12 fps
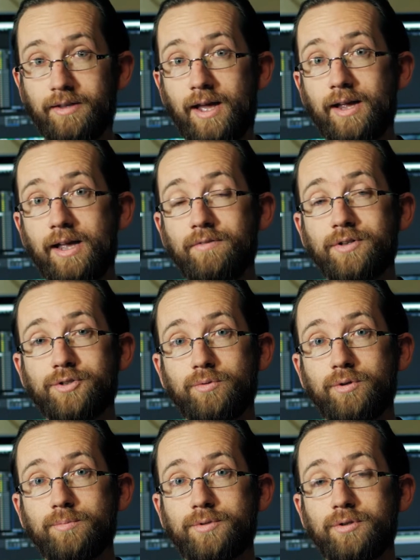that gave us
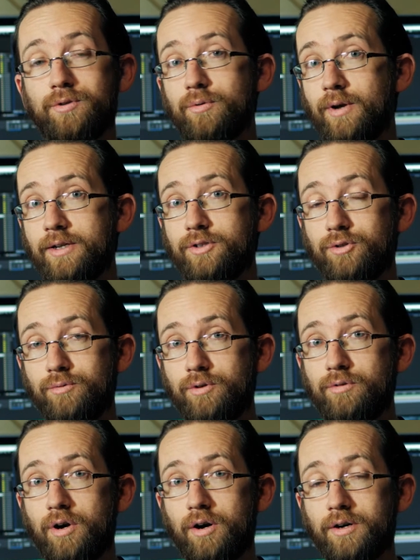room to create 2 new
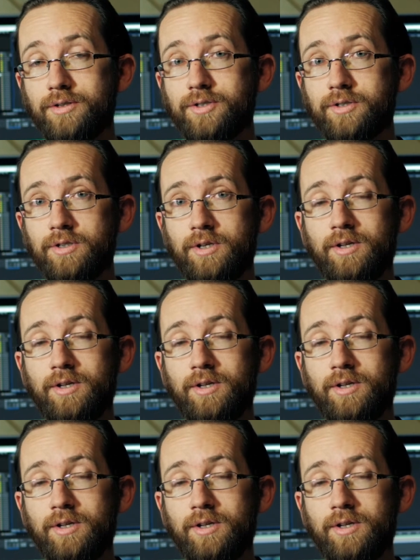cards